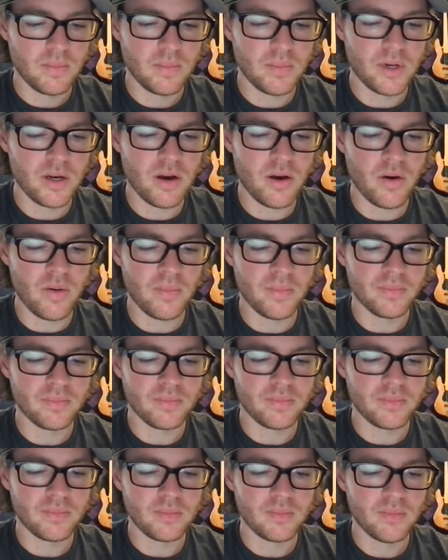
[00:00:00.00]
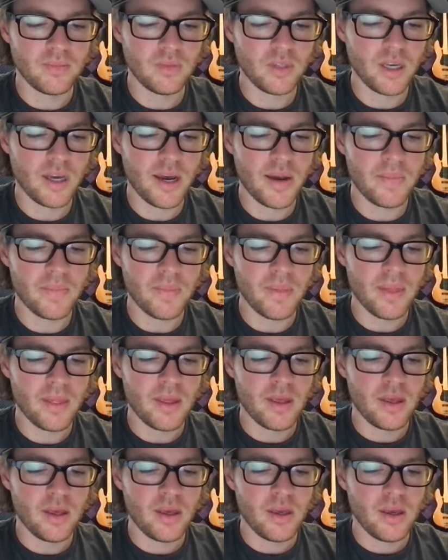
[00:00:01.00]
Boom. Okay.
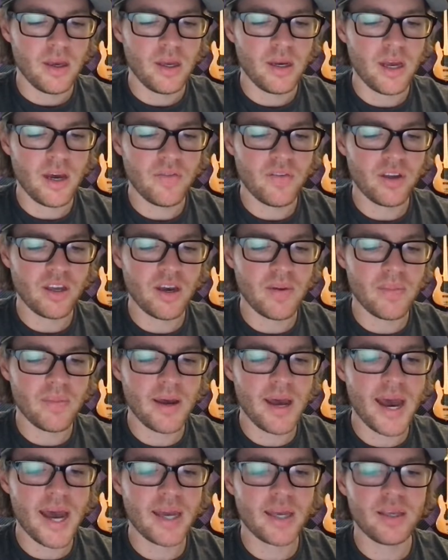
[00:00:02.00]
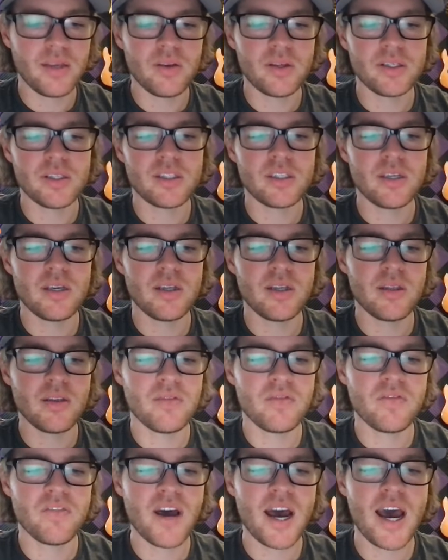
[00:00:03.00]
And now if I come back, you can see the
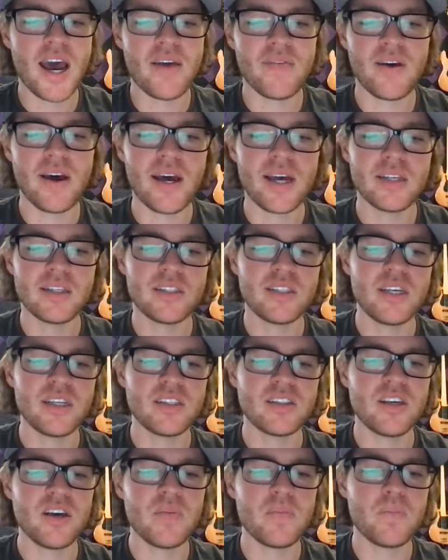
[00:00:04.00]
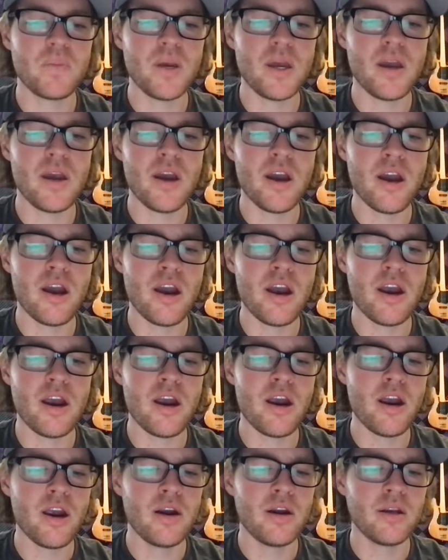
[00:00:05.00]
5 has
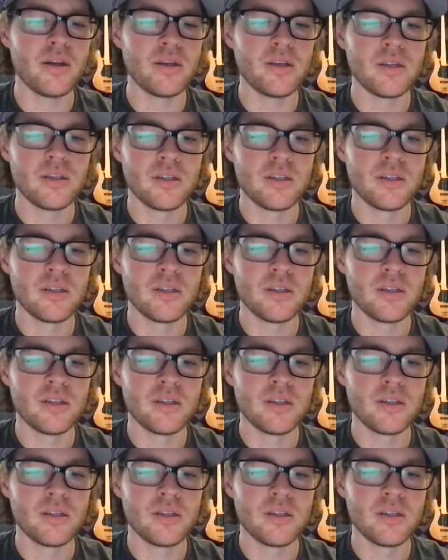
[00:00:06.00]
disappeared.